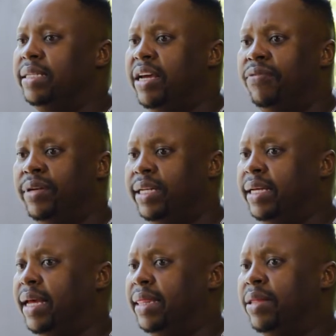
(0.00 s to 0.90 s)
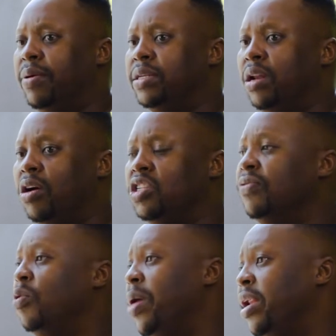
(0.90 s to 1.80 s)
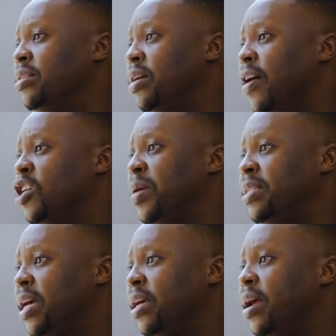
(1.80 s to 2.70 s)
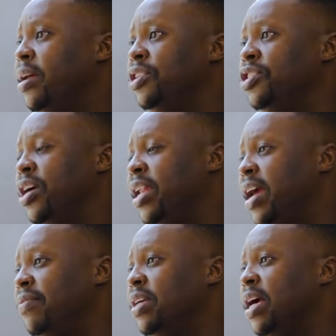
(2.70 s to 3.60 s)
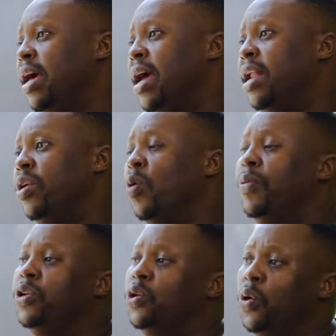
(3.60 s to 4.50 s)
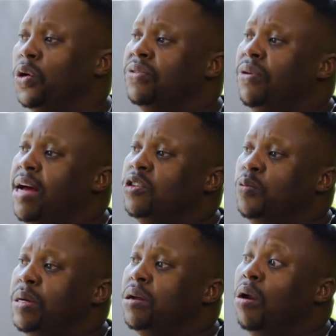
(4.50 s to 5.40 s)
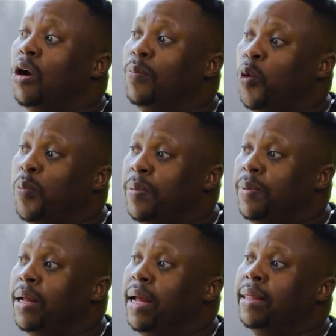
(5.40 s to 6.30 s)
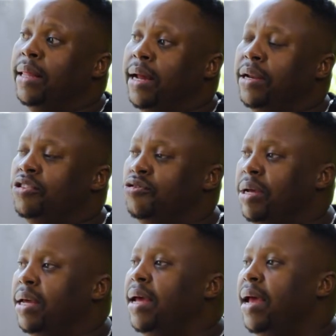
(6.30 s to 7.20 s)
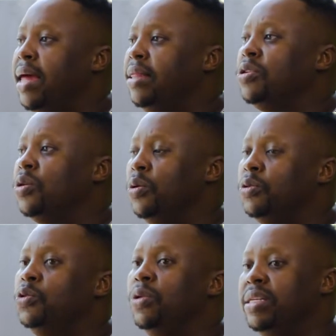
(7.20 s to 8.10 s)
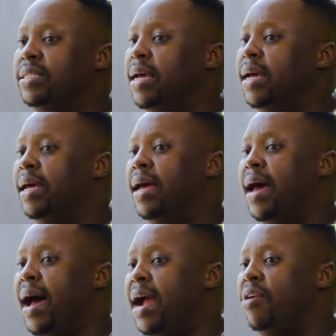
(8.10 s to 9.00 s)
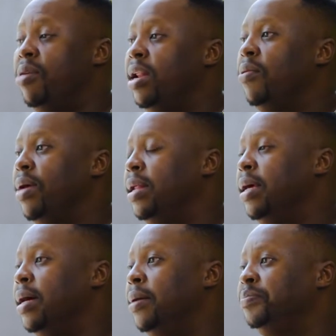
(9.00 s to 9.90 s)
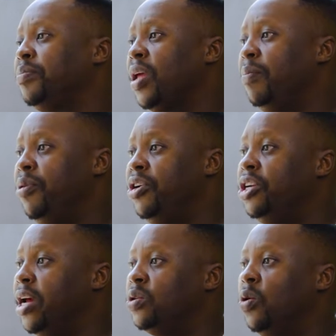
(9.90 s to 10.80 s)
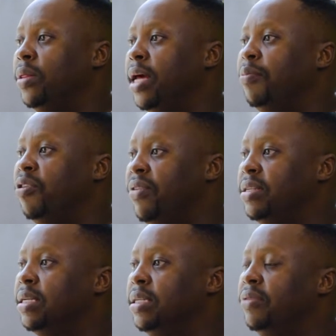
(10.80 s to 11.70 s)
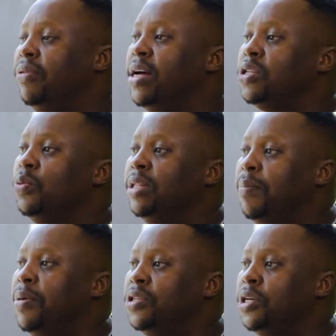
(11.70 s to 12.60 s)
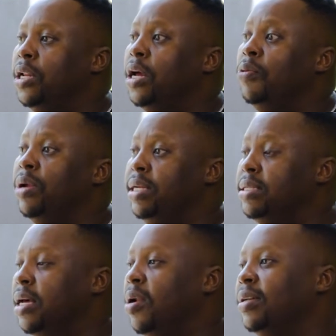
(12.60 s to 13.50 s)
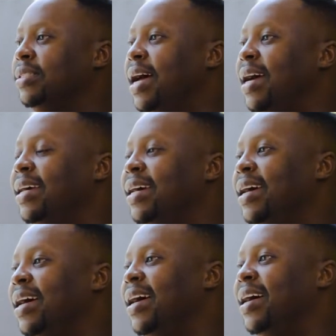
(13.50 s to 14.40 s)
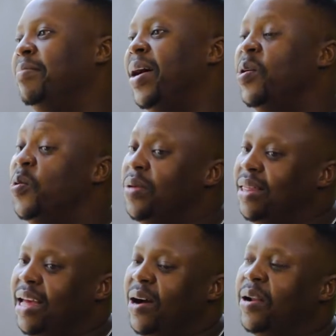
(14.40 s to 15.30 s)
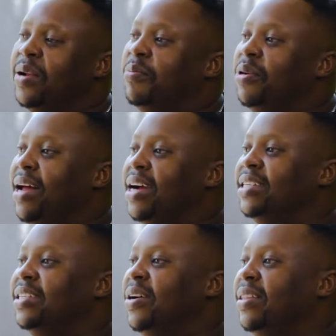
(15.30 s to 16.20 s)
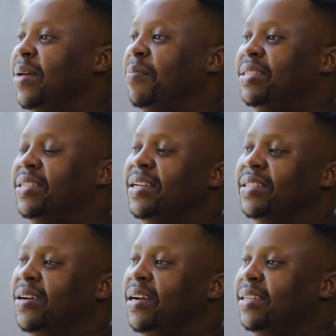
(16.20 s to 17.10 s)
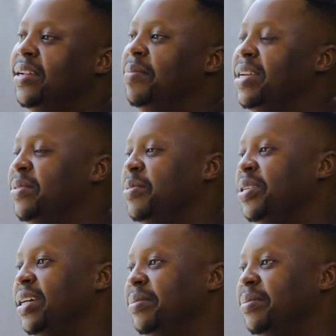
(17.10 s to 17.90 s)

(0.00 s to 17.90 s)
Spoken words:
definitely there was a lot of awareness around SPHEctacula and DJ Naves, and it opened doors for us to meet a lot more people in the industry. And so to this day, I really, really appreciate all that Professor did for us with that particular release, alongside my homie there on production on that particular song. Did amazing music.